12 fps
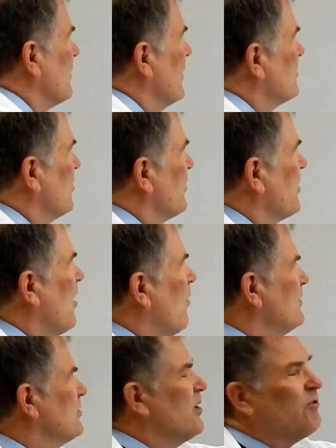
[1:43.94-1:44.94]
Okay, so we're
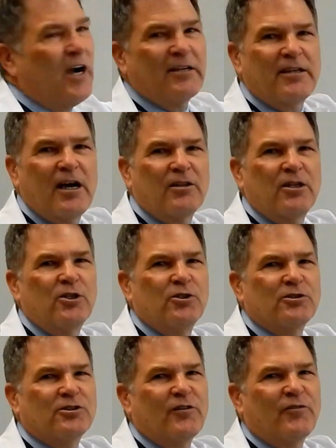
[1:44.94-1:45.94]
always going to write down the
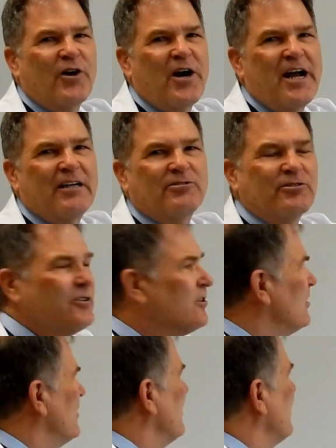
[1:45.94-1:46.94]
units of our
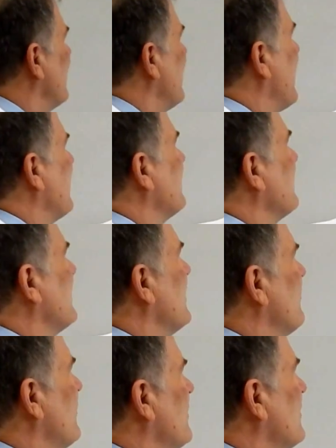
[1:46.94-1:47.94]
answer and the
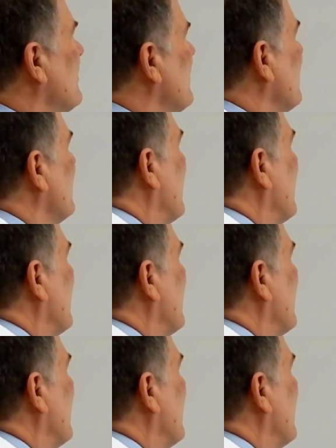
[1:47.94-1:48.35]
given,